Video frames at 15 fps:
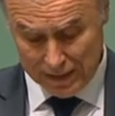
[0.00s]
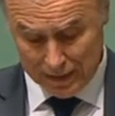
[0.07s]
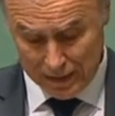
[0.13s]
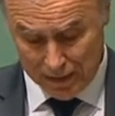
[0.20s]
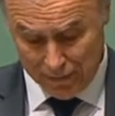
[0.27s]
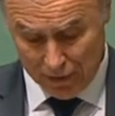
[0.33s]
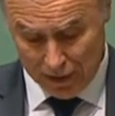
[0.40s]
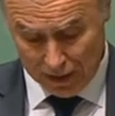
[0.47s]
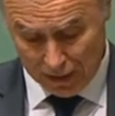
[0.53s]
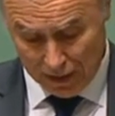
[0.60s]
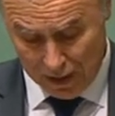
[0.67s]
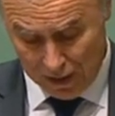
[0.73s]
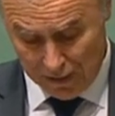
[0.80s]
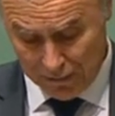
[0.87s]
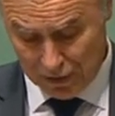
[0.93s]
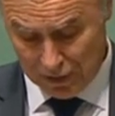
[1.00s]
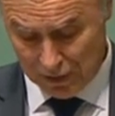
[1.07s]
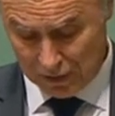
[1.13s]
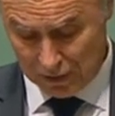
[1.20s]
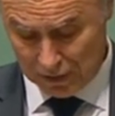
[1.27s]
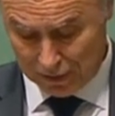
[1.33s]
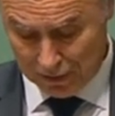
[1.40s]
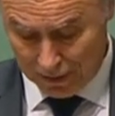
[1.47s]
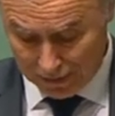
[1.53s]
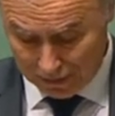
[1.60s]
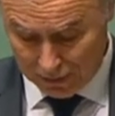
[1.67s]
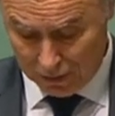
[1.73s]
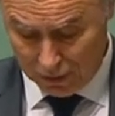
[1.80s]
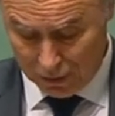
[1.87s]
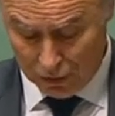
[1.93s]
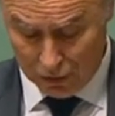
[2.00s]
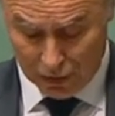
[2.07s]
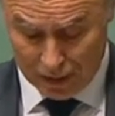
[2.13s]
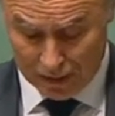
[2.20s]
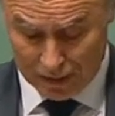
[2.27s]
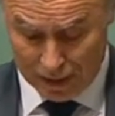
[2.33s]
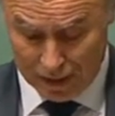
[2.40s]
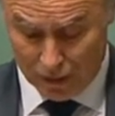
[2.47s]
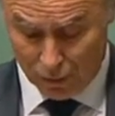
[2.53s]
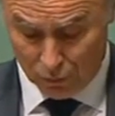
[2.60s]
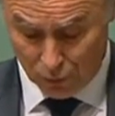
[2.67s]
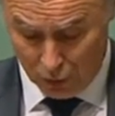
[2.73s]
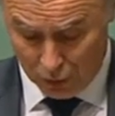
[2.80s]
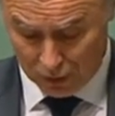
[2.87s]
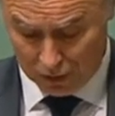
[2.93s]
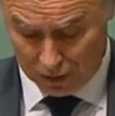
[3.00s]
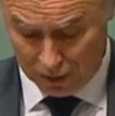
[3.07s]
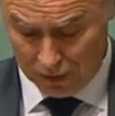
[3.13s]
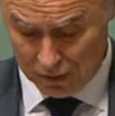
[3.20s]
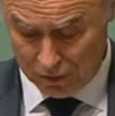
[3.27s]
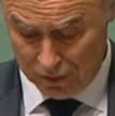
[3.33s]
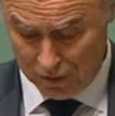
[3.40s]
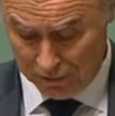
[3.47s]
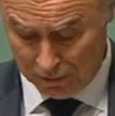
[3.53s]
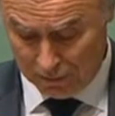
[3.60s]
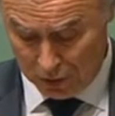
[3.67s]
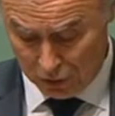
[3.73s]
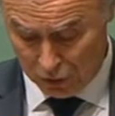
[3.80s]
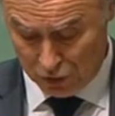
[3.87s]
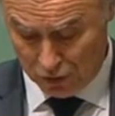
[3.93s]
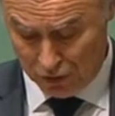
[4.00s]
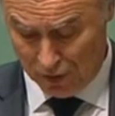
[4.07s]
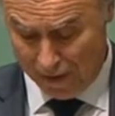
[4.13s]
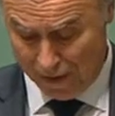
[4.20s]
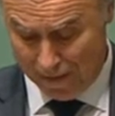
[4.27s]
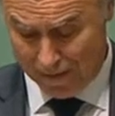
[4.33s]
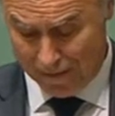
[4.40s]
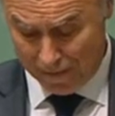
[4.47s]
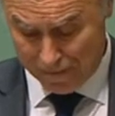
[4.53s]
live their lives as a roller coaster of emotion and